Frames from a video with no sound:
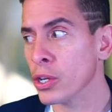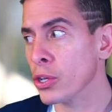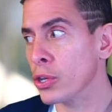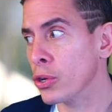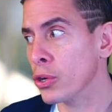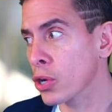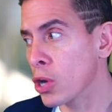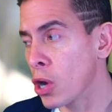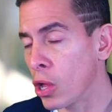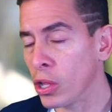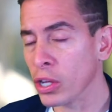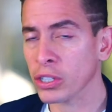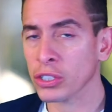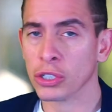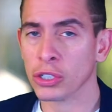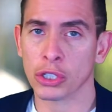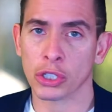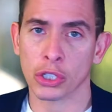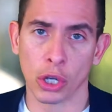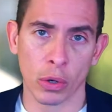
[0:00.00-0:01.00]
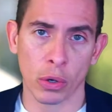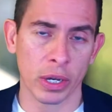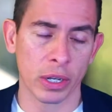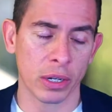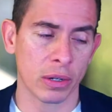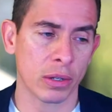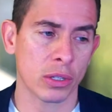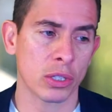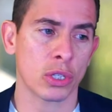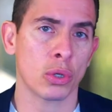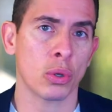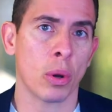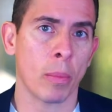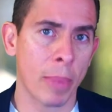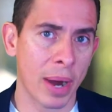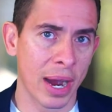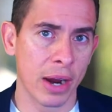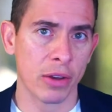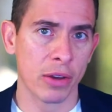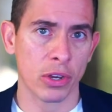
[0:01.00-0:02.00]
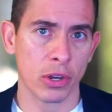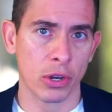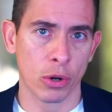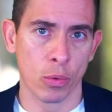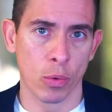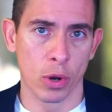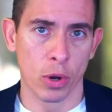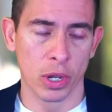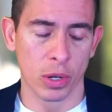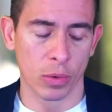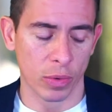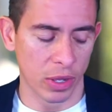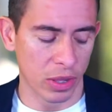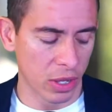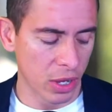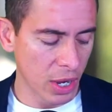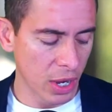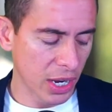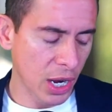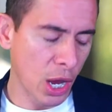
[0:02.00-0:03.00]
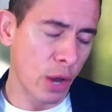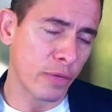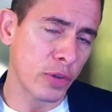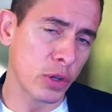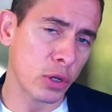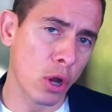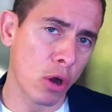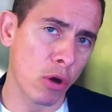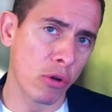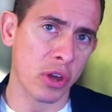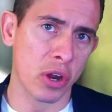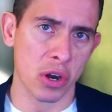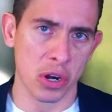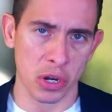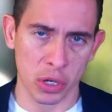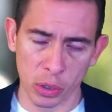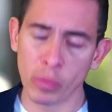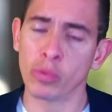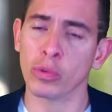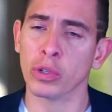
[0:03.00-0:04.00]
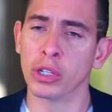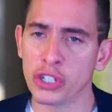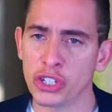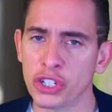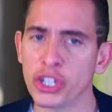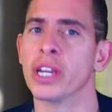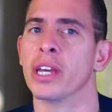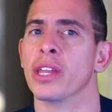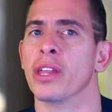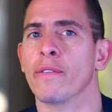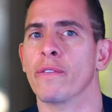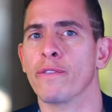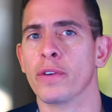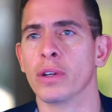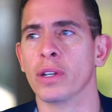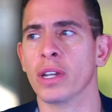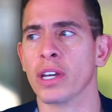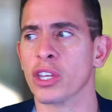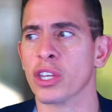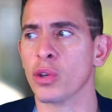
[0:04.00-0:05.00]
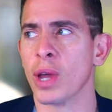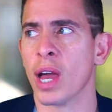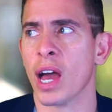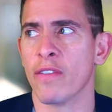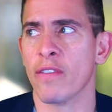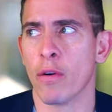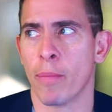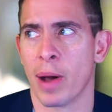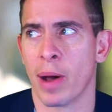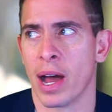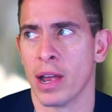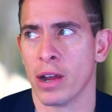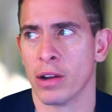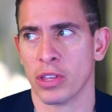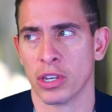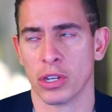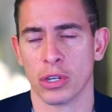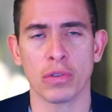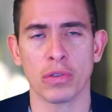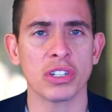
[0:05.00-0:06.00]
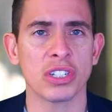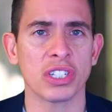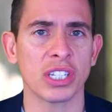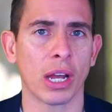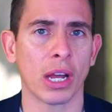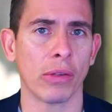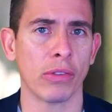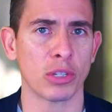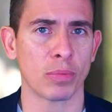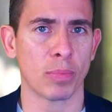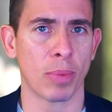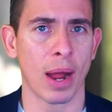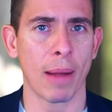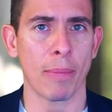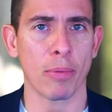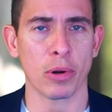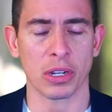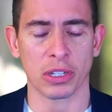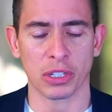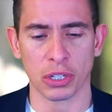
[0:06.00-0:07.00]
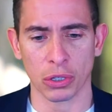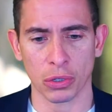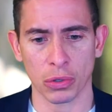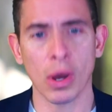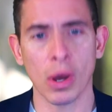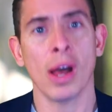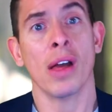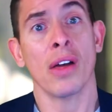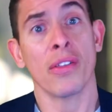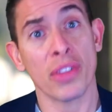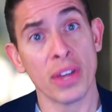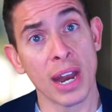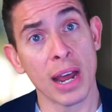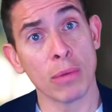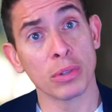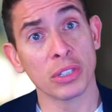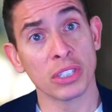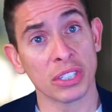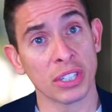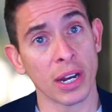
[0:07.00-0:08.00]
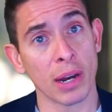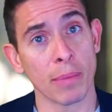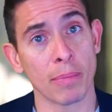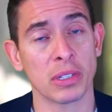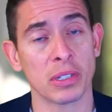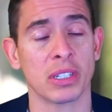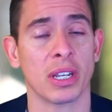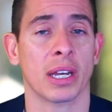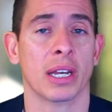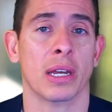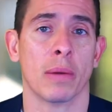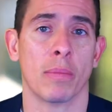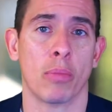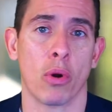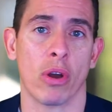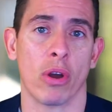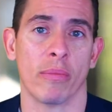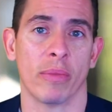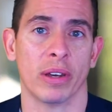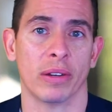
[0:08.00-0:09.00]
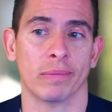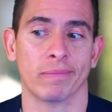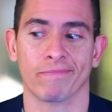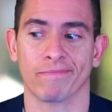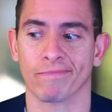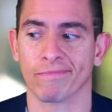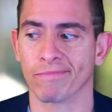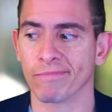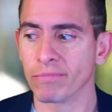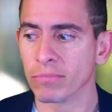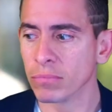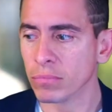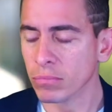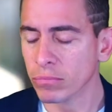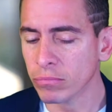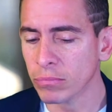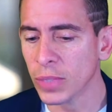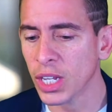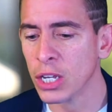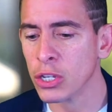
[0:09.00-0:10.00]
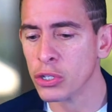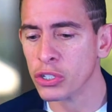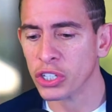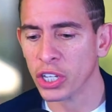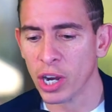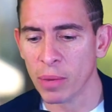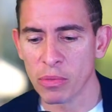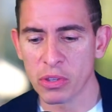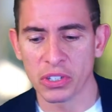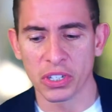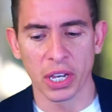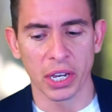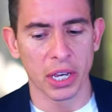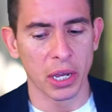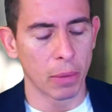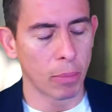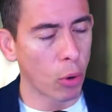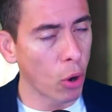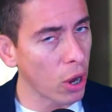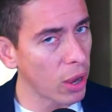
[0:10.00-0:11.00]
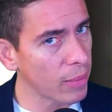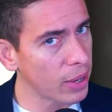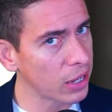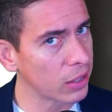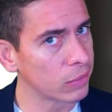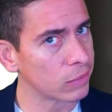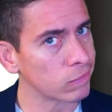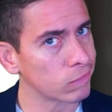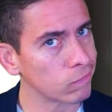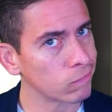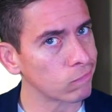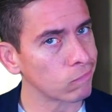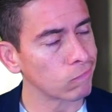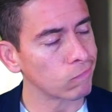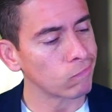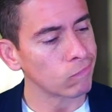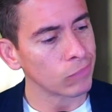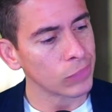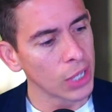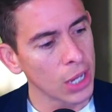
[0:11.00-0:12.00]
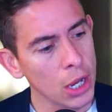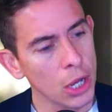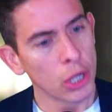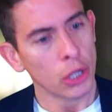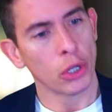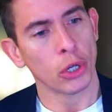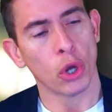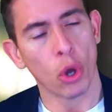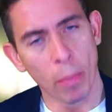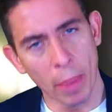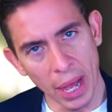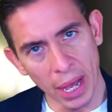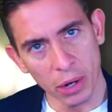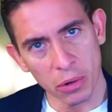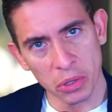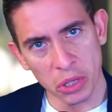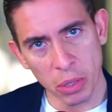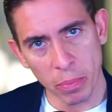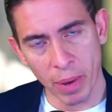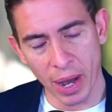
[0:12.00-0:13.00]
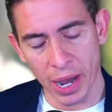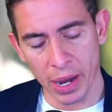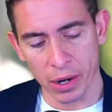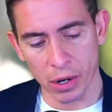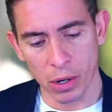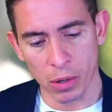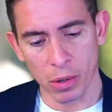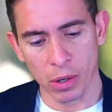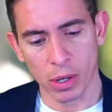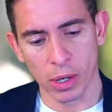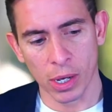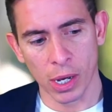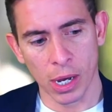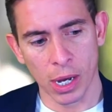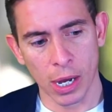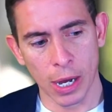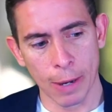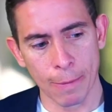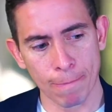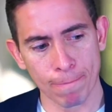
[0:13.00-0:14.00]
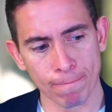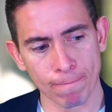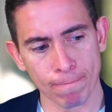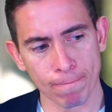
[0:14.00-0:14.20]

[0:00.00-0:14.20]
You're calling to show it to a buyer that you're working with. Now, if you go there and you legit feel like you have a buyer that you could sell this property to, then I would set up a second appointment. You set up the second appointment. You go back with the buyer. One